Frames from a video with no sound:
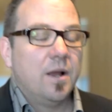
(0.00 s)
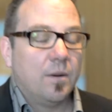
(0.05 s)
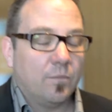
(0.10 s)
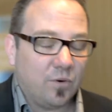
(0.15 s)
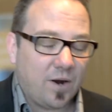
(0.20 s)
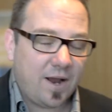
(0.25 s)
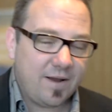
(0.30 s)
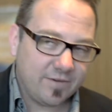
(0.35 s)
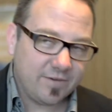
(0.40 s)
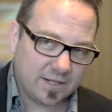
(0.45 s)

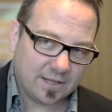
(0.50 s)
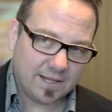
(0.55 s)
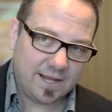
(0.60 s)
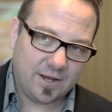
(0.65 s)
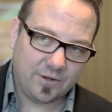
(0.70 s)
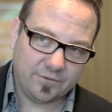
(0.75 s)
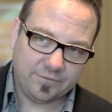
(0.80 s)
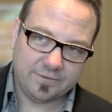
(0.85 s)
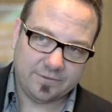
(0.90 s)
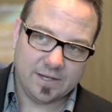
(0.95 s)
Private
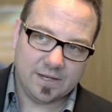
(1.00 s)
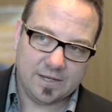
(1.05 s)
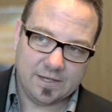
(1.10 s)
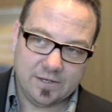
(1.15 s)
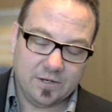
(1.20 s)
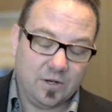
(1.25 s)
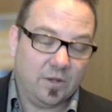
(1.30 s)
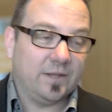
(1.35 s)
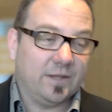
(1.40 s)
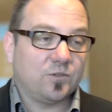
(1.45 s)
cloud,
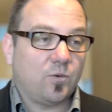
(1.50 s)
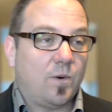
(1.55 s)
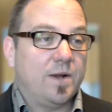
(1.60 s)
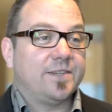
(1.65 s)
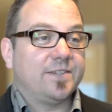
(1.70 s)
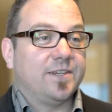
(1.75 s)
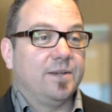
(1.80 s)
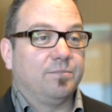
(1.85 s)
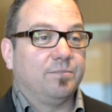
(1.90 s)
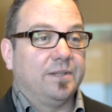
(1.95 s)
that's
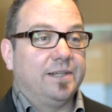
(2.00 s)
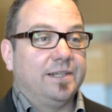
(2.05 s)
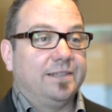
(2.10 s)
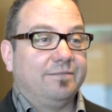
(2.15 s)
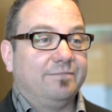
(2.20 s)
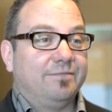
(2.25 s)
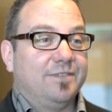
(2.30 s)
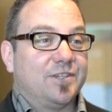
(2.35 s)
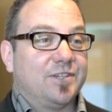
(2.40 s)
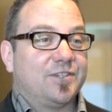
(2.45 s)
quite
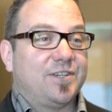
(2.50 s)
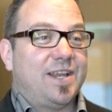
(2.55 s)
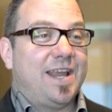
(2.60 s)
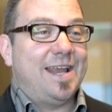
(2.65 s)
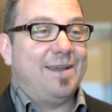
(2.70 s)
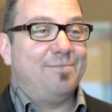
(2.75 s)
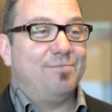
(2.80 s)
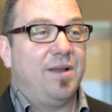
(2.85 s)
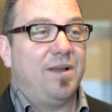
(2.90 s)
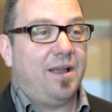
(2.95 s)
simply the
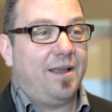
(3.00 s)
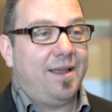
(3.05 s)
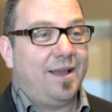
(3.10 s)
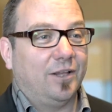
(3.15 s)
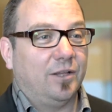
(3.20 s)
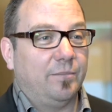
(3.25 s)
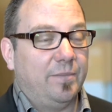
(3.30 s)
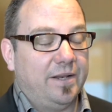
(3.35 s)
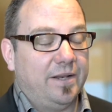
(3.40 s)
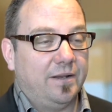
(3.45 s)
same
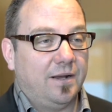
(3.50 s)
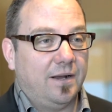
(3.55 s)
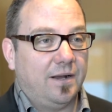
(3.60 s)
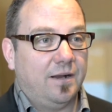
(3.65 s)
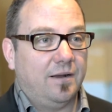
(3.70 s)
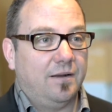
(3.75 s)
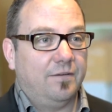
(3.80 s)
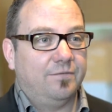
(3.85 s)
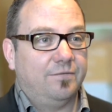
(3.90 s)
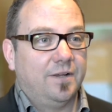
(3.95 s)
element
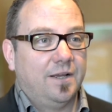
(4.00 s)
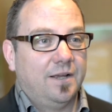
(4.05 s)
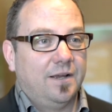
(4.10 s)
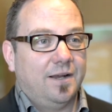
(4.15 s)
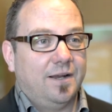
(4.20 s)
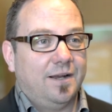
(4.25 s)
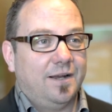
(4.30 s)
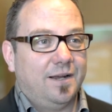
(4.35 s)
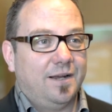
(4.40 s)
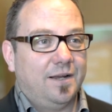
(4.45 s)
of
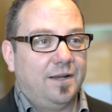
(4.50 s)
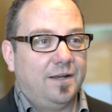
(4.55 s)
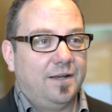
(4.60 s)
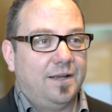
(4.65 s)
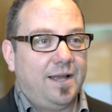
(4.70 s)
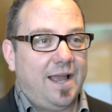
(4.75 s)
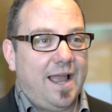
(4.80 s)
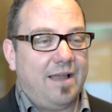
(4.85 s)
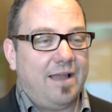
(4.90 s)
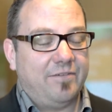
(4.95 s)

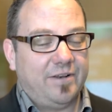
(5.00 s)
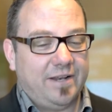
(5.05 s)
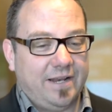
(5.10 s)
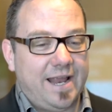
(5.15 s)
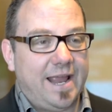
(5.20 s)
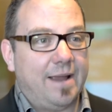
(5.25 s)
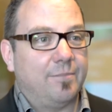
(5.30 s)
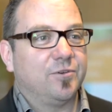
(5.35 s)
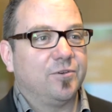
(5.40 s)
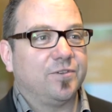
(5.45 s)
having
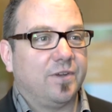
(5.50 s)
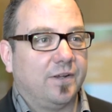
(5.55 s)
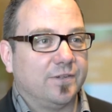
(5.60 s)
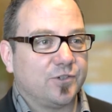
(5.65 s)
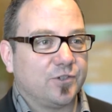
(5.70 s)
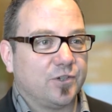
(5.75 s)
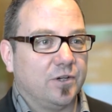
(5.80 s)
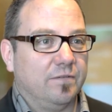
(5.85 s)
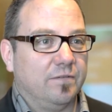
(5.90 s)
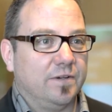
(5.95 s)
an
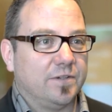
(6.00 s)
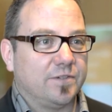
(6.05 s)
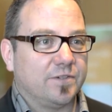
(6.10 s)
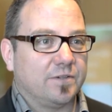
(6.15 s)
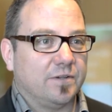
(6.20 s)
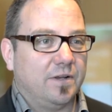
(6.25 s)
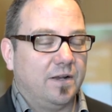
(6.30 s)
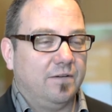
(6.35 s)
Amazon service,